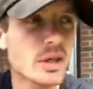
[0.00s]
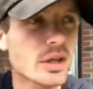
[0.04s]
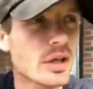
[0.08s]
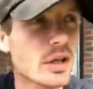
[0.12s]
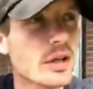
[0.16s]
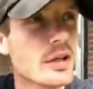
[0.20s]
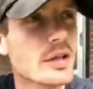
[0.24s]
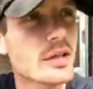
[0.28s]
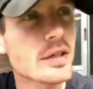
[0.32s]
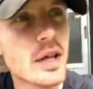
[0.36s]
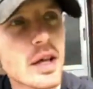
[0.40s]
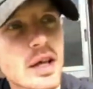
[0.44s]

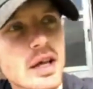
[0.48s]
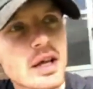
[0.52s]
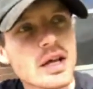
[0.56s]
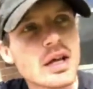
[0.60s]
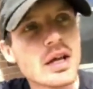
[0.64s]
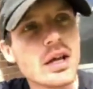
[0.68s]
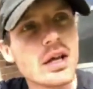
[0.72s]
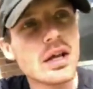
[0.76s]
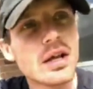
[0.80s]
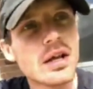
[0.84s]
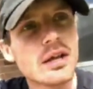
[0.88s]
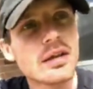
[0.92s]
because
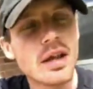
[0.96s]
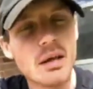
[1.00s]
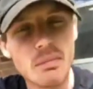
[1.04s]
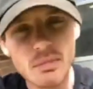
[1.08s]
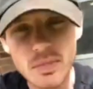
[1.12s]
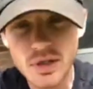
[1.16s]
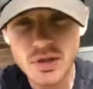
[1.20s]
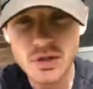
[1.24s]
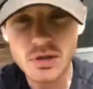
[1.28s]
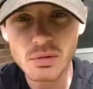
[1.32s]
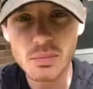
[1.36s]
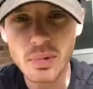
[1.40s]
that
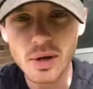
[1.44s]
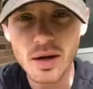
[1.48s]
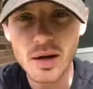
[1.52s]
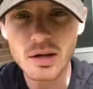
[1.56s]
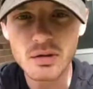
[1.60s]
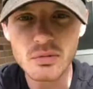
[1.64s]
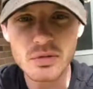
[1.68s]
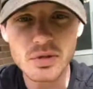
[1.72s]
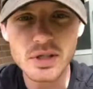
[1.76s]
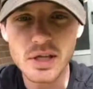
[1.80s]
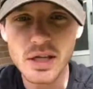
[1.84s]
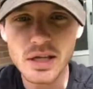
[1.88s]
means your
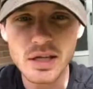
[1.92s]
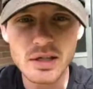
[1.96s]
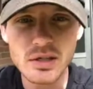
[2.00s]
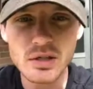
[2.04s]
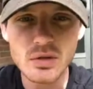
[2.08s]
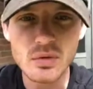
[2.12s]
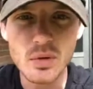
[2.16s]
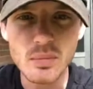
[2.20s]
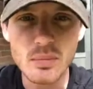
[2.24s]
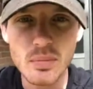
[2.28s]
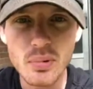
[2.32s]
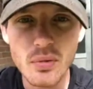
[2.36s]
body was getting
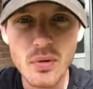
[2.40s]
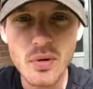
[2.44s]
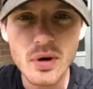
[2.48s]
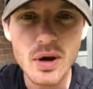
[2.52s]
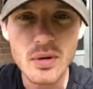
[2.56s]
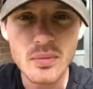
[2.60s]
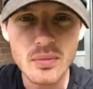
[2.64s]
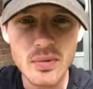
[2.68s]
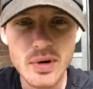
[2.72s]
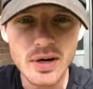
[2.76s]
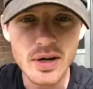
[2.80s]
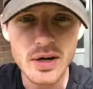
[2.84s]
to a
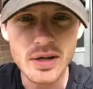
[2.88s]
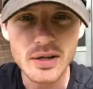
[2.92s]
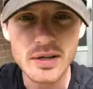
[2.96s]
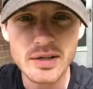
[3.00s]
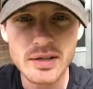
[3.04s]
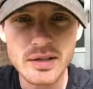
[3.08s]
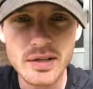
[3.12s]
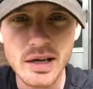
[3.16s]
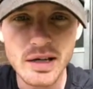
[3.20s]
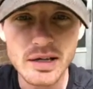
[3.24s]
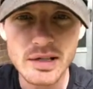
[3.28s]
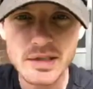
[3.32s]
point where the
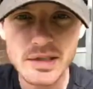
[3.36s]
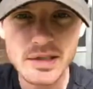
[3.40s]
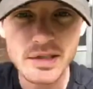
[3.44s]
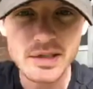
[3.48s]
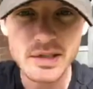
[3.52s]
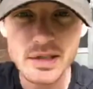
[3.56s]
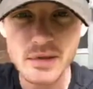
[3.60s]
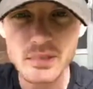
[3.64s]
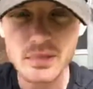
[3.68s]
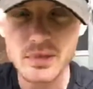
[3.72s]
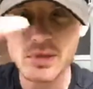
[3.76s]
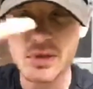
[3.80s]

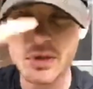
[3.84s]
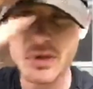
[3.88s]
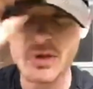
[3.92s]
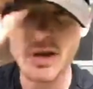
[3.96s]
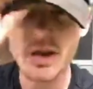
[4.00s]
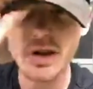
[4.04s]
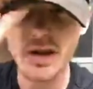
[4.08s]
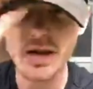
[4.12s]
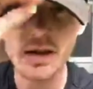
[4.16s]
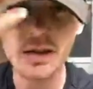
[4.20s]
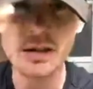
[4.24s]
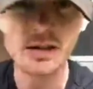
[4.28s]
toxicity was so
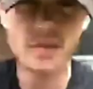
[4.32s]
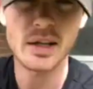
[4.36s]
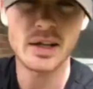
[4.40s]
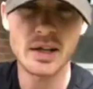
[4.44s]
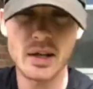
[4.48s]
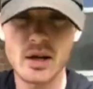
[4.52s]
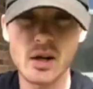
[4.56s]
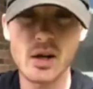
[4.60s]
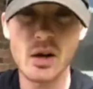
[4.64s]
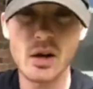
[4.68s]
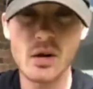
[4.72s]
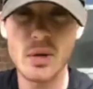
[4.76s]
high, it's
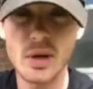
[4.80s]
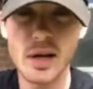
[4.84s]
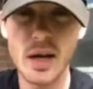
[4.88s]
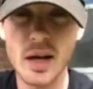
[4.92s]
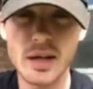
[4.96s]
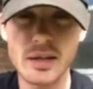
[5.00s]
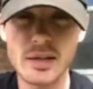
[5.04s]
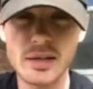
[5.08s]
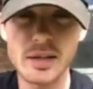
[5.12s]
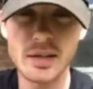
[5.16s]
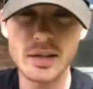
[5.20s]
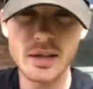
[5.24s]
like, oh, we
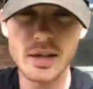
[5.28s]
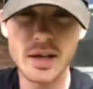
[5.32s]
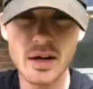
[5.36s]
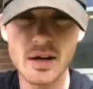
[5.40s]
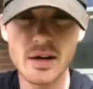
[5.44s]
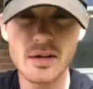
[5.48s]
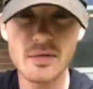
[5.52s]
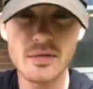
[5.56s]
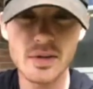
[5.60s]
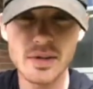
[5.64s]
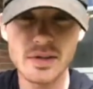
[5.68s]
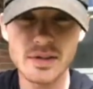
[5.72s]
gotta take
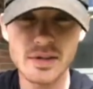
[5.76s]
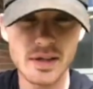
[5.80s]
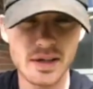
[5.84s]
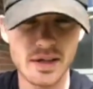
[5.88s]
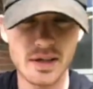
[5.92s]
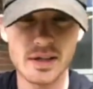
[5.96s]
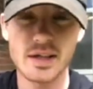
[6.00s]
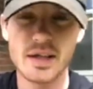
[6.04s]
care of this.